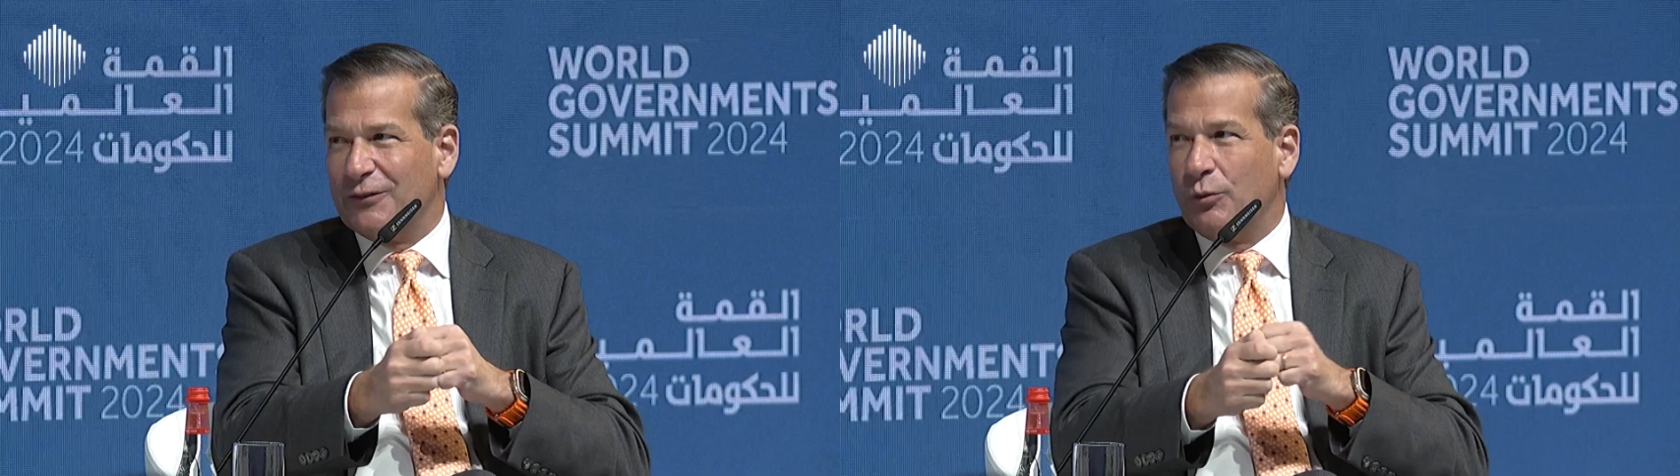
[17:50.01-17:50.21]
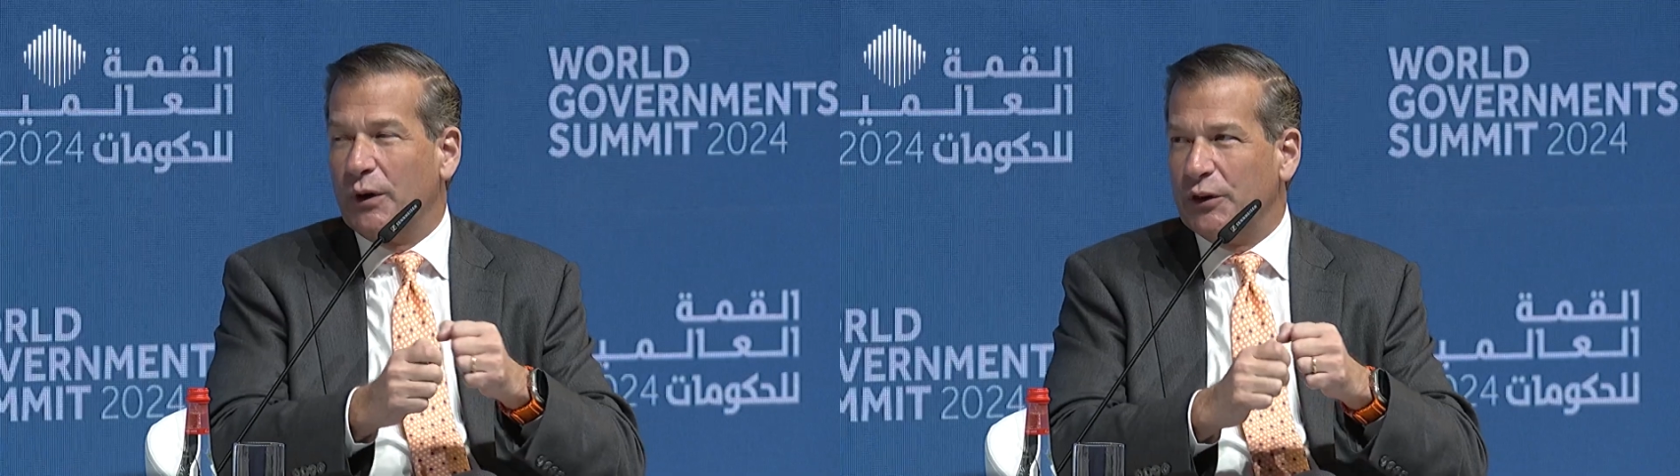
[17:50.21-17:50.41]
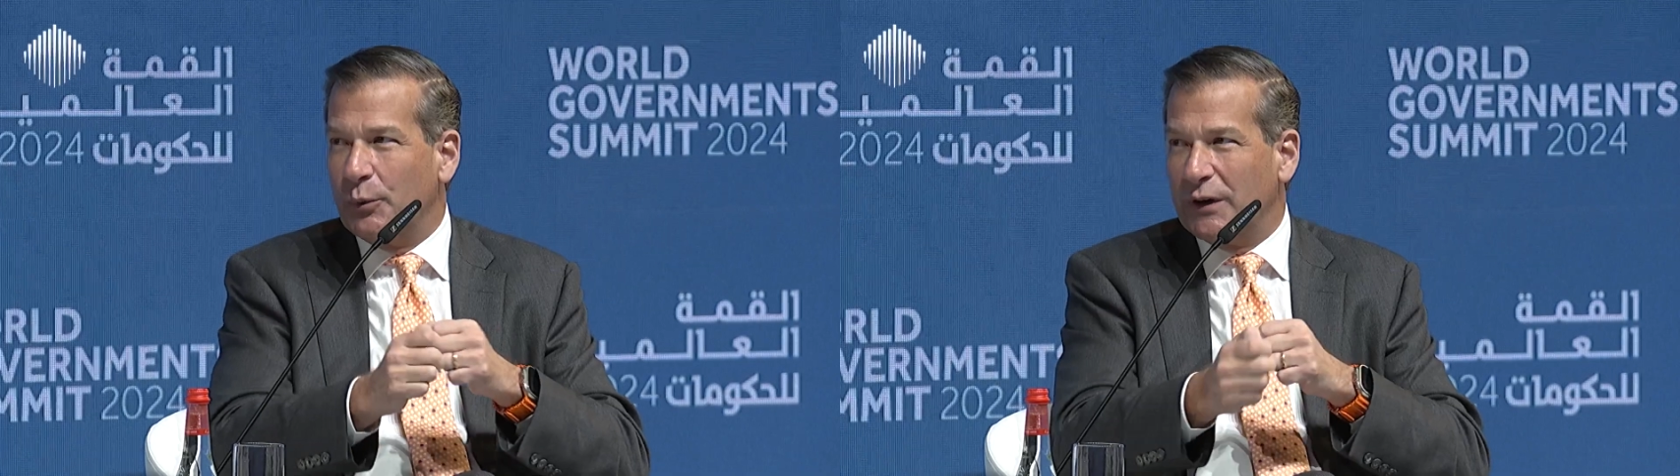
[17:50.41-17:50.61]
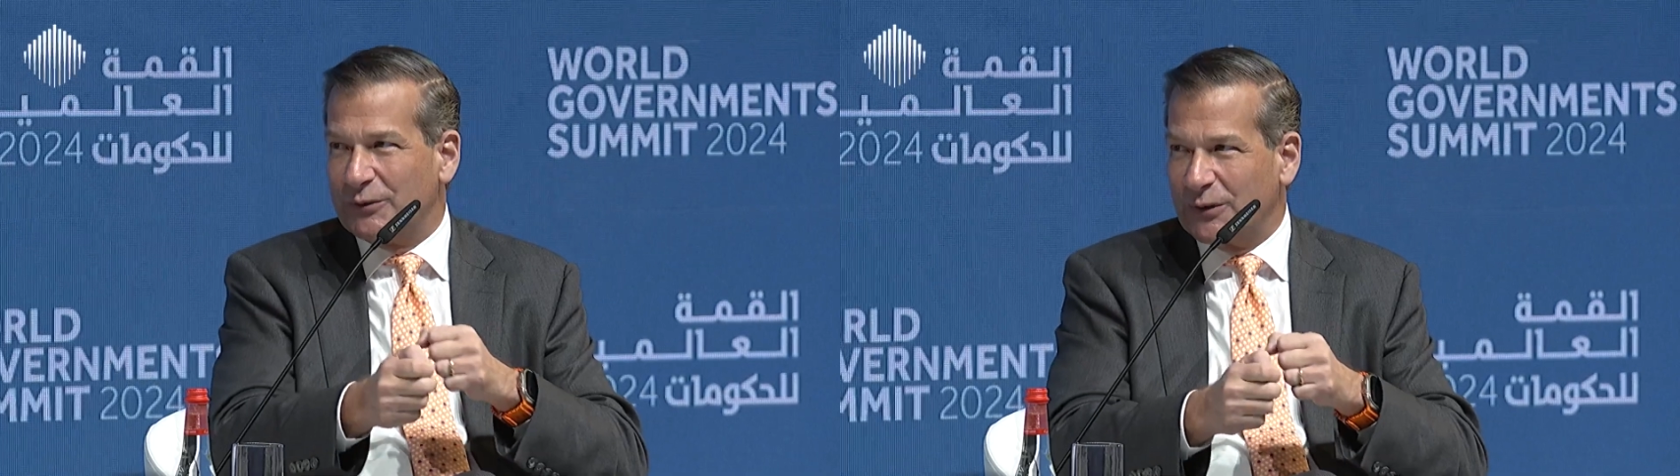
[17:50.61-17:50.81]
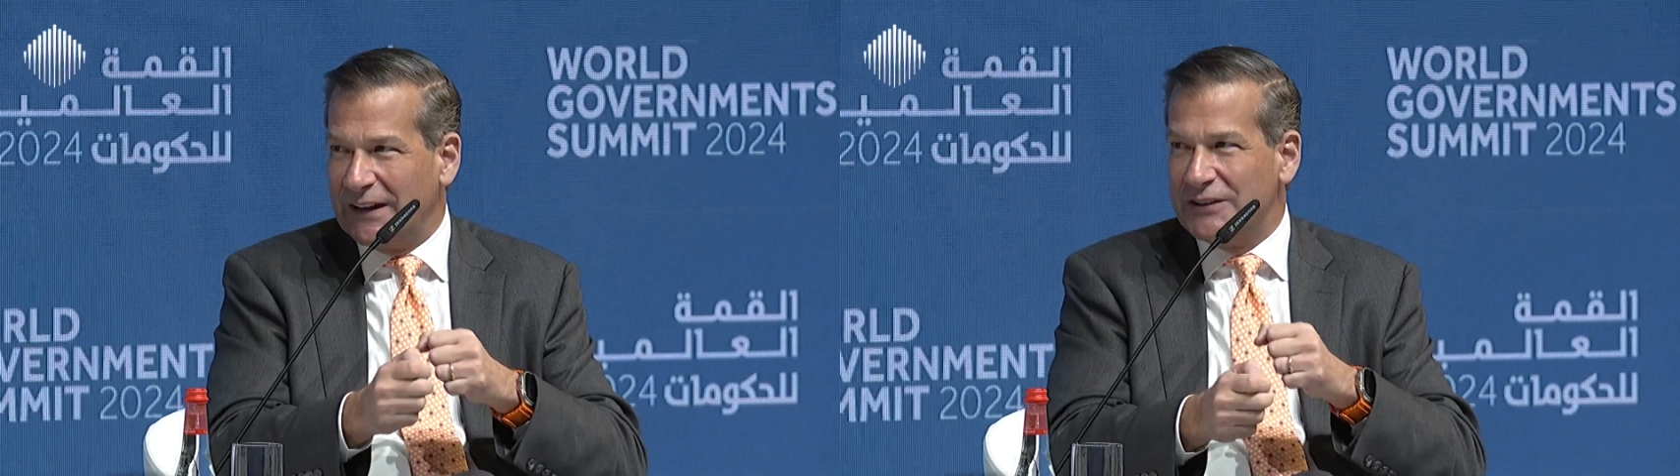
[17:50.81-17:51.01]
of one-to-one
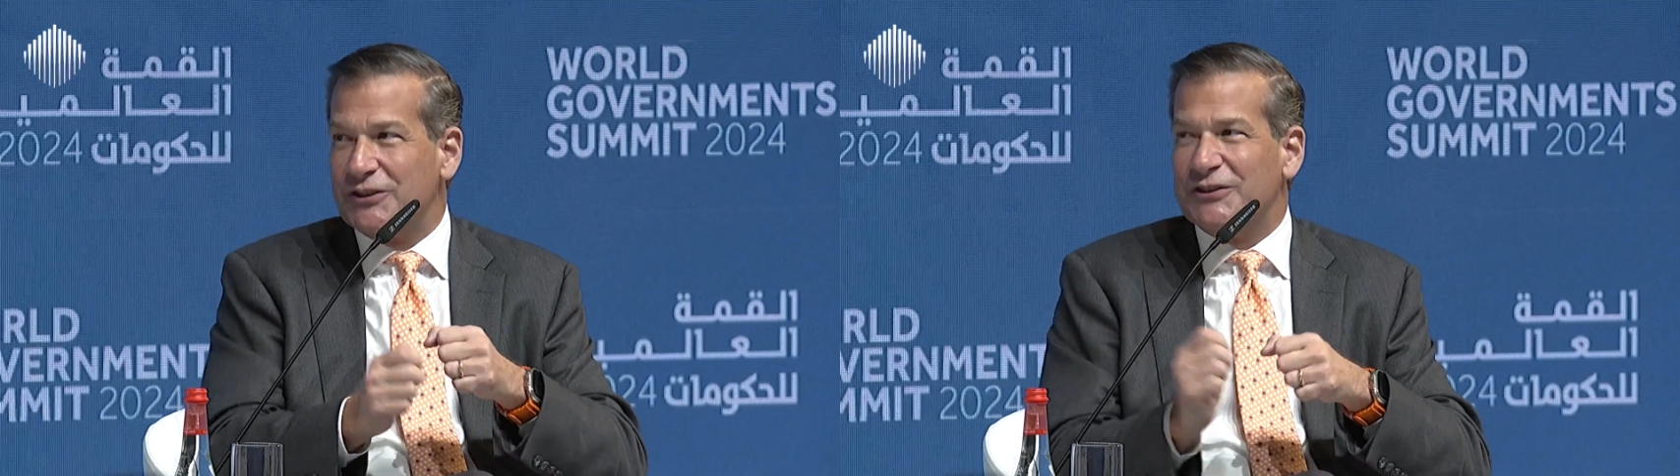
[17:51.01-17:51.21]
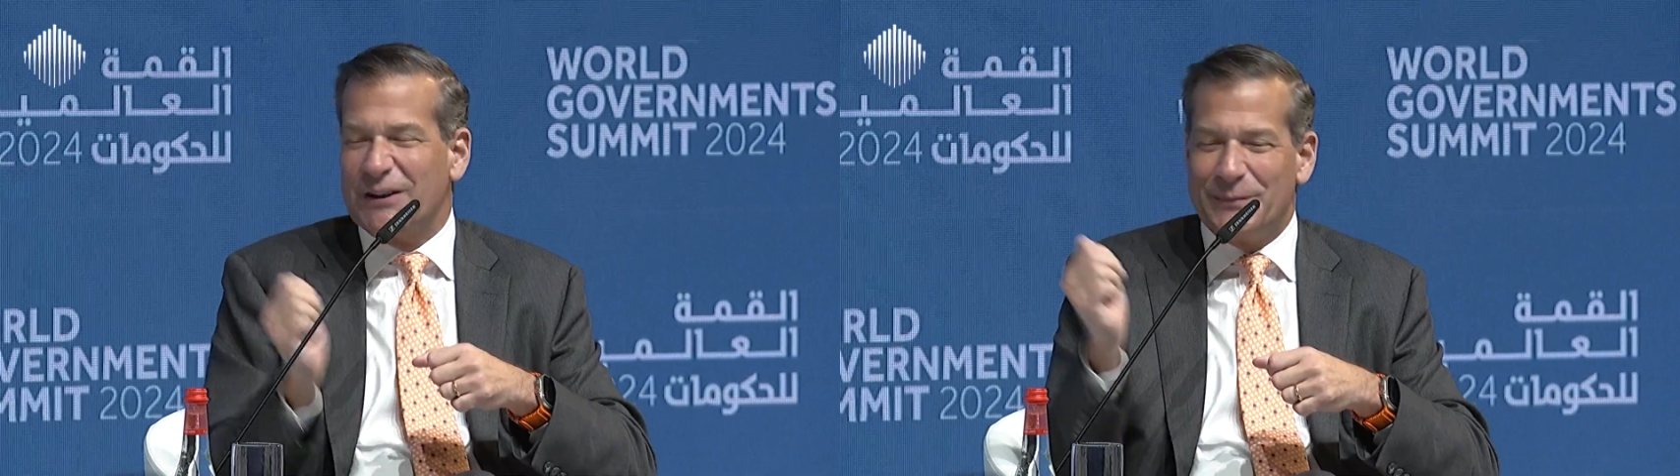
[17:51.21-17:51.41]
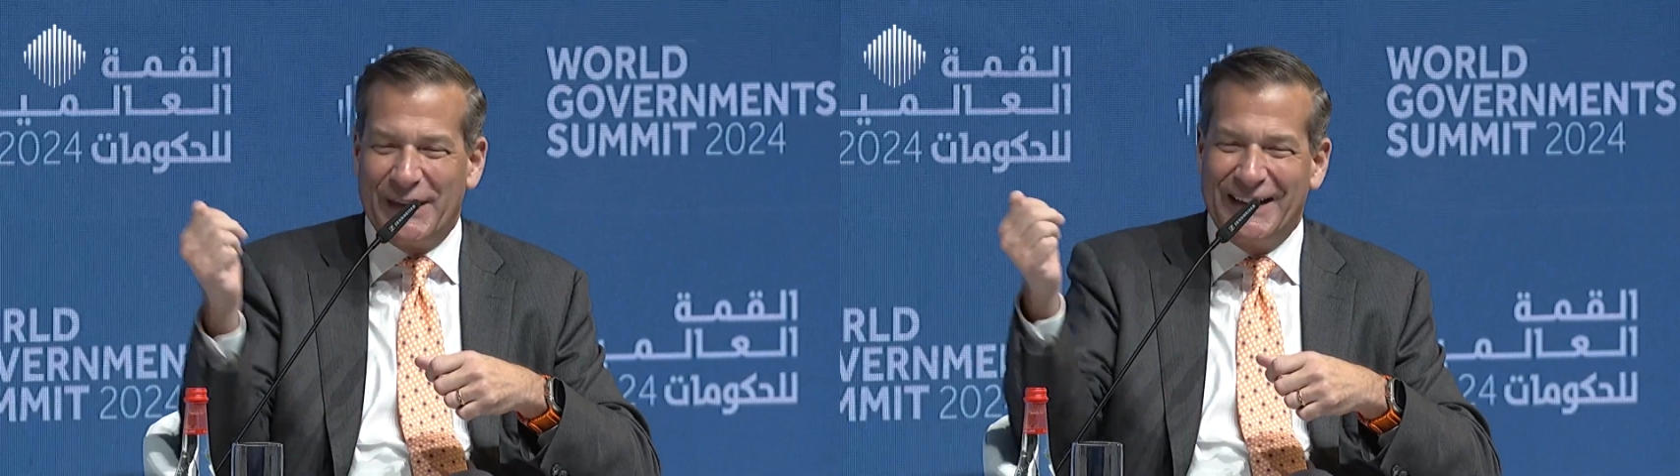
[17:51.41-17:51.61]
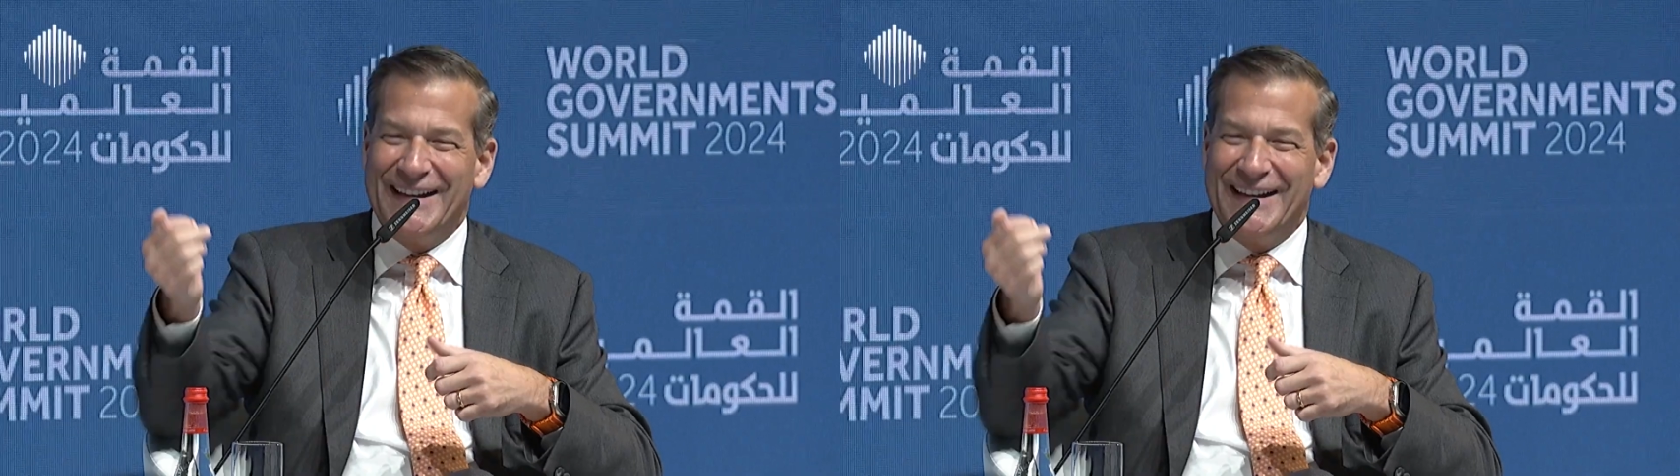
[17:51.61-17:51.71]
relationship,